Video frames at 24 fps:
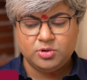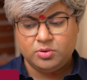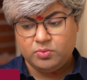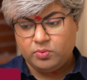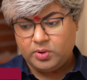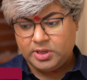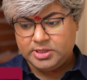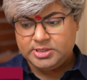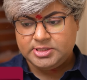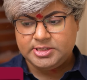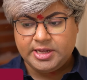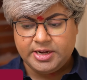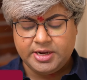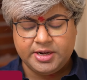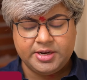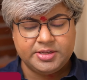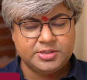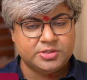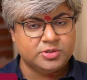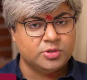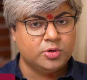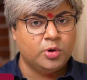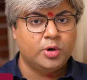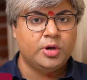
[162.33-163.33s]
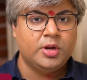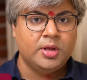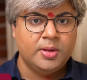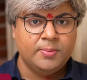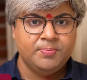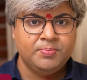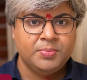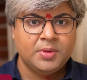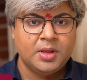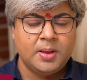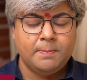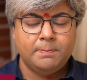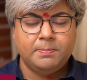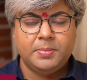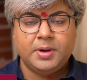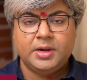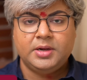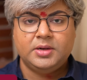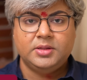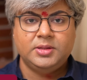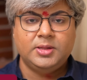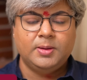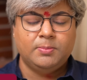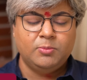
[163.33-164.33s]
On one side it is good,
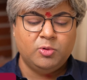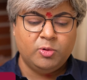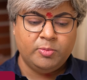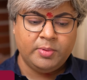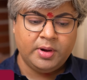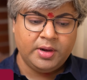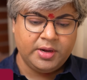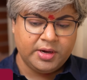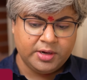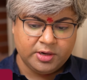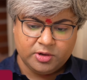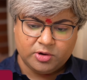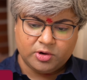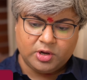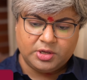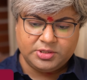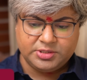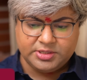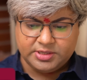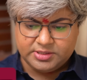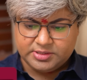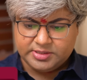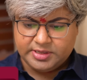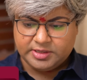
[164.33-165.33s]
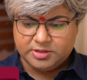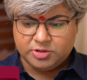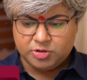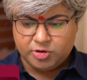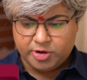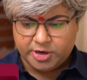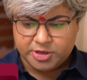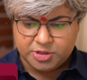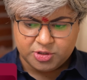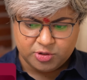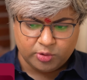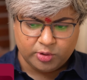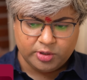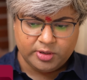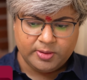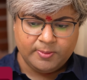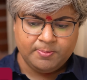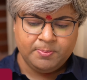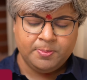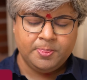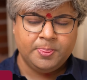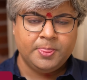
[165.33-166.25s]
but the moment it crosses that threshold,